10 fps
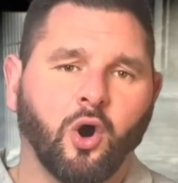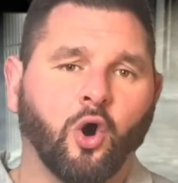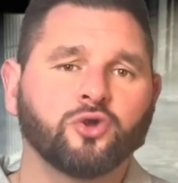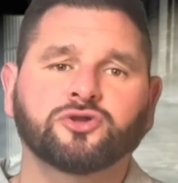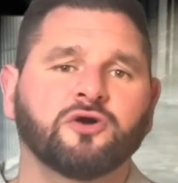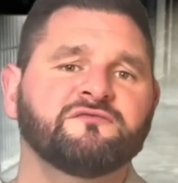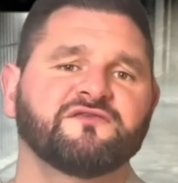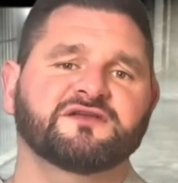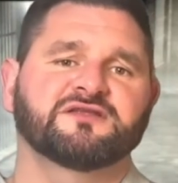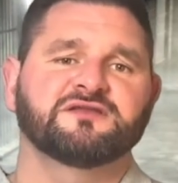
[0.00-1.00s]
all
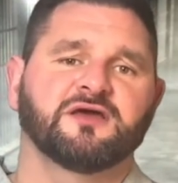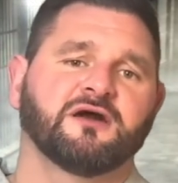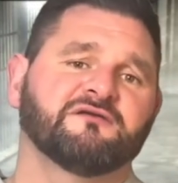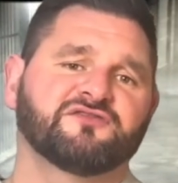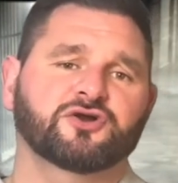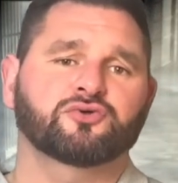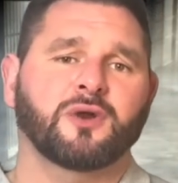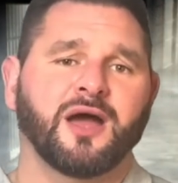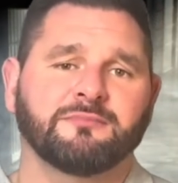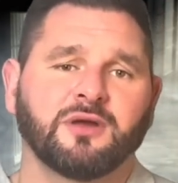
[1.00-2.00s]
convicted of the
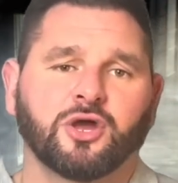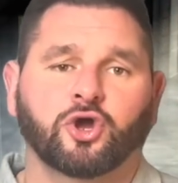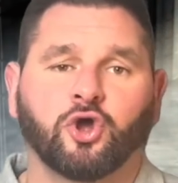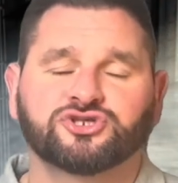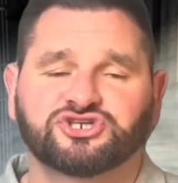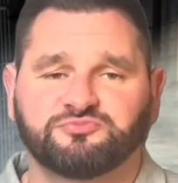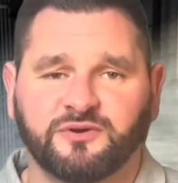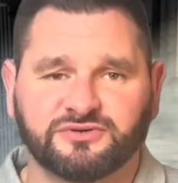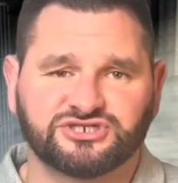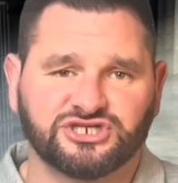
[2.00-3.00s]
crime
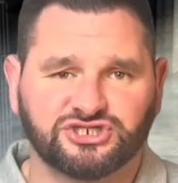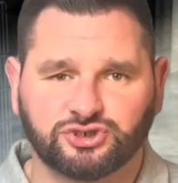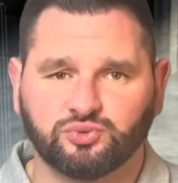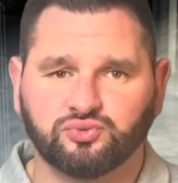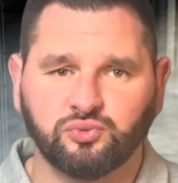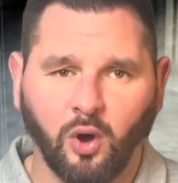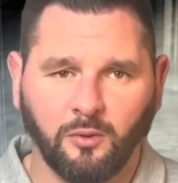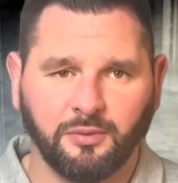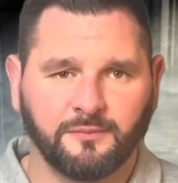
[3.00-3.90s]
conspiracy to rob,